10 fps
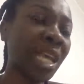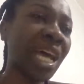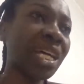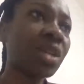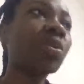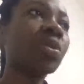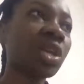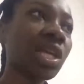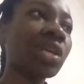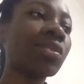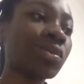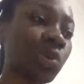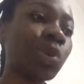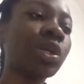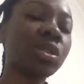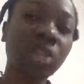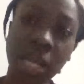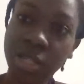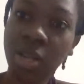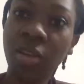it would
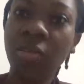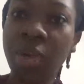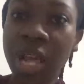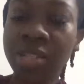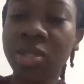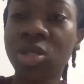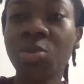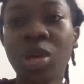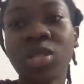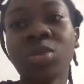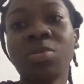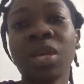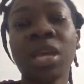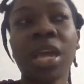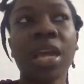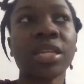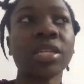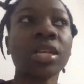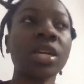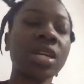attract a lot of brands to sponsor me and
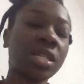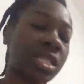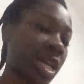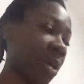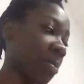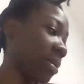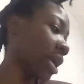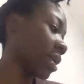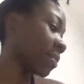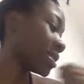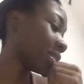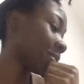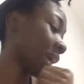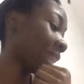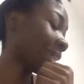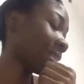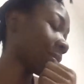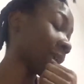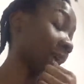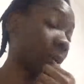DM me and message me, and that's something
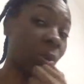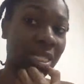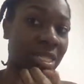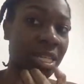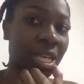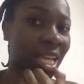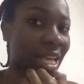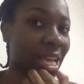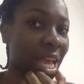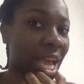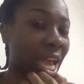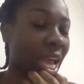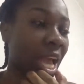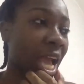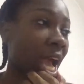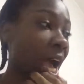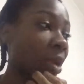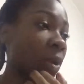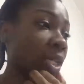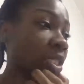I don't want.
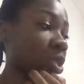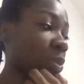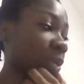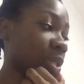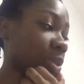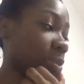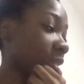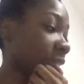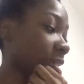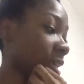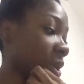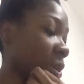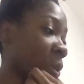I don't want to be sponsored. I